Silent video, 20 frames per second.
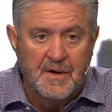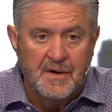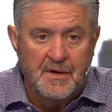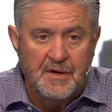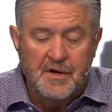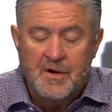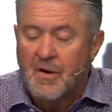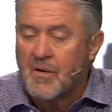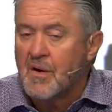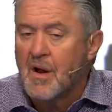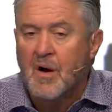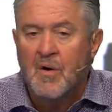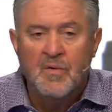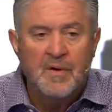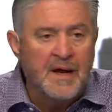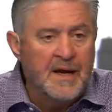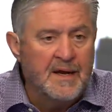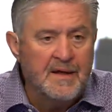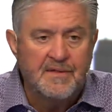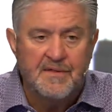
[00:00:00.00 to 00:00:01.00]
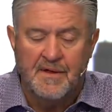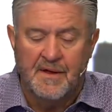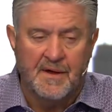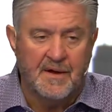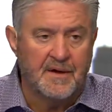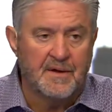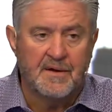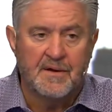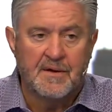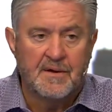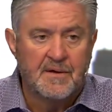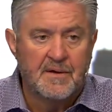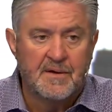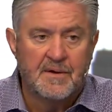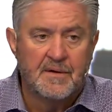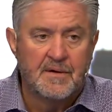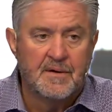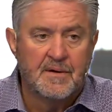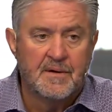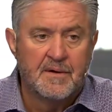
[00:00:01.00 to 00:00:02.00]
You don't own anything.
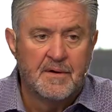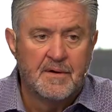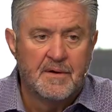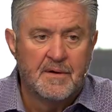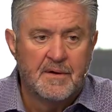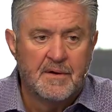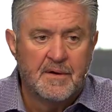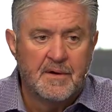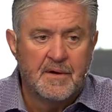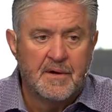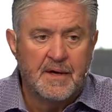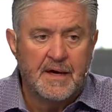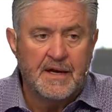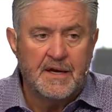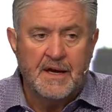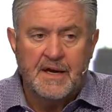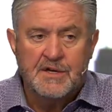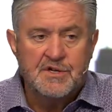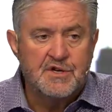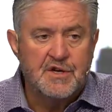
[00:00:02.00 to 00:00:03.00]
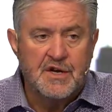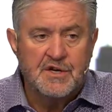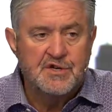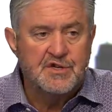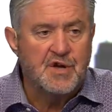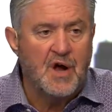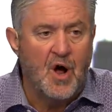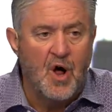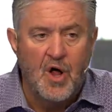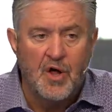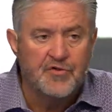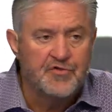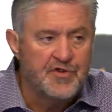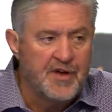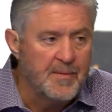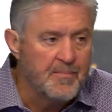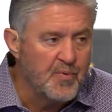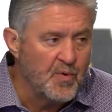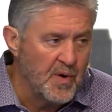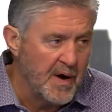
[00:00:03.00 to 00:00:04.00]
It's all
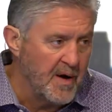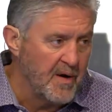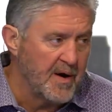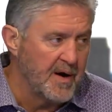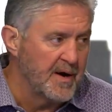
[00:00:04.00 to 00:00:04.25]
temporary.